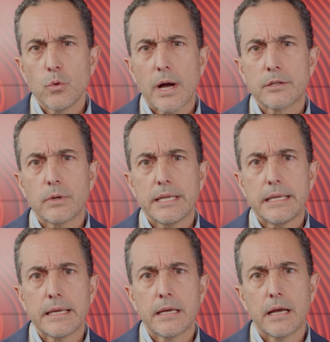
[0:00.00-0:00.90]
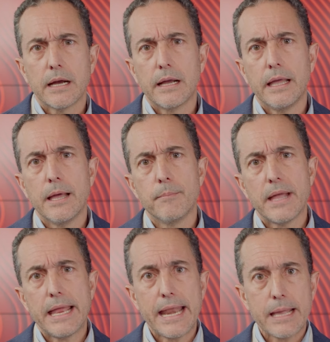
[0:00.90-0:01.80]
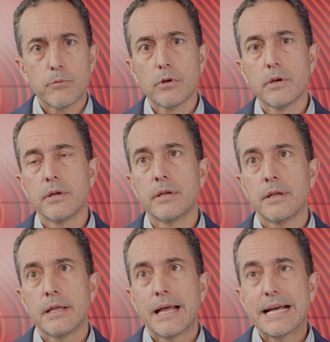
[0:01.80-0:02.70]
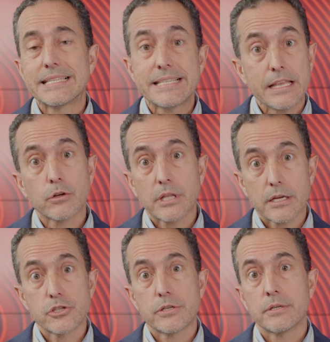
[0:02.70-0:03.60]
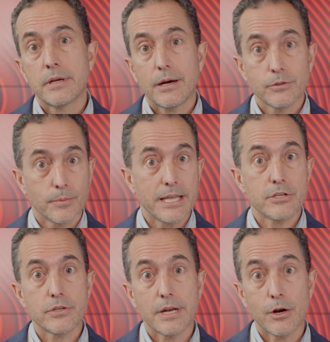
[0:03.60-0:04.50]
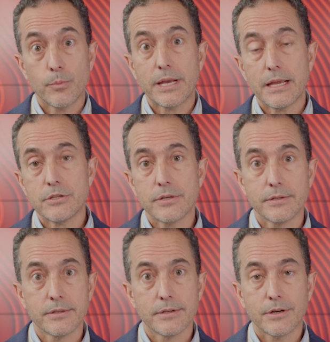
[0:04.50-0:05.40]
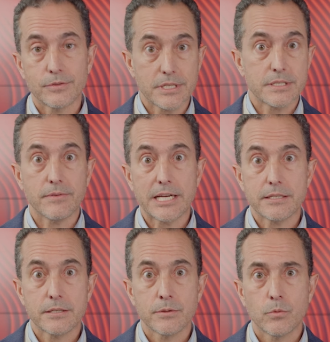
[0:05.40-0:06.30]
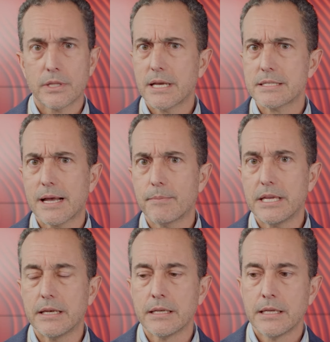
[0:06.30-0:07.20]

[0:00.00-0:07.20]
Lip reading: to actually enable a zero-touch automation and operation of this device. What does that mean?